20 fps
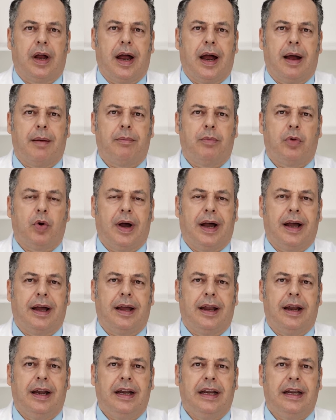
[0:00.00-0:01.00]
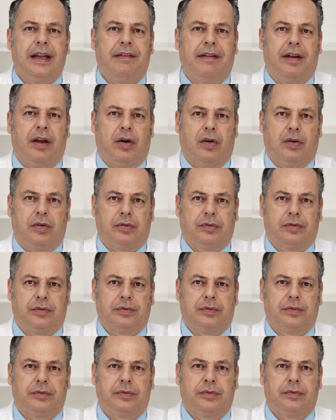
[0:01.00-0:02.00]
The sensation
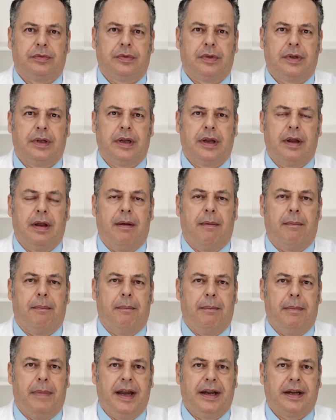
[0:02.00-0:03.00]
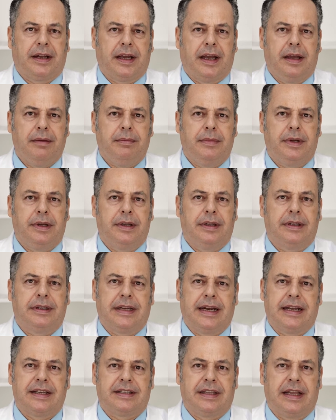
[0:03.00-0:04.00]
instilled into his brain,
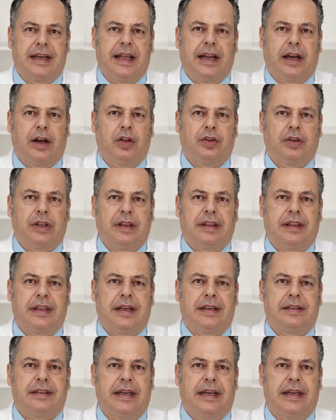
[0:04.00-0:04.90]
he perceives them.